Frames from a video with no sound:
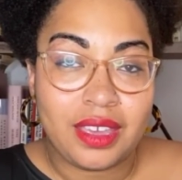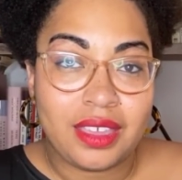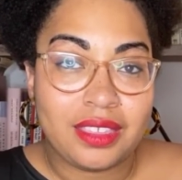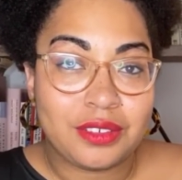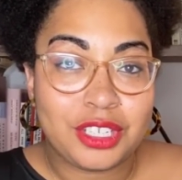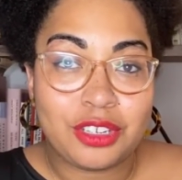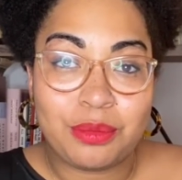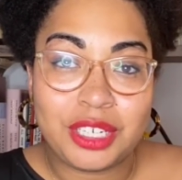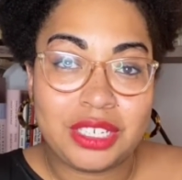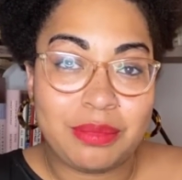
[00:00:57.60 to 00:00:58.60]
There is so
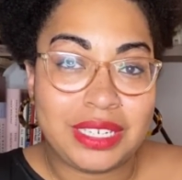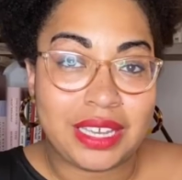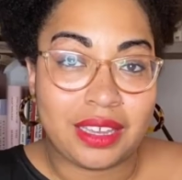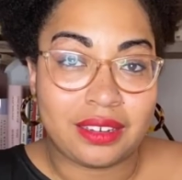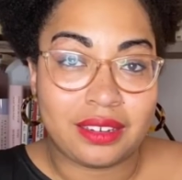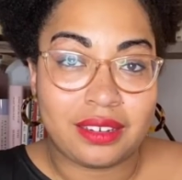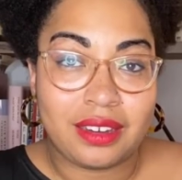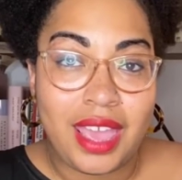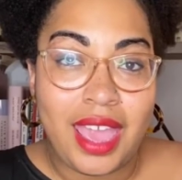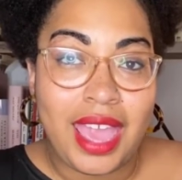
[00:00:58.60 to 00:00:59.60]
much to be done,
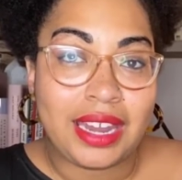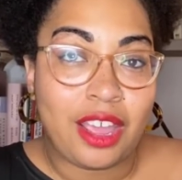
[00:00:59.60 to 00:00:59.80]
and I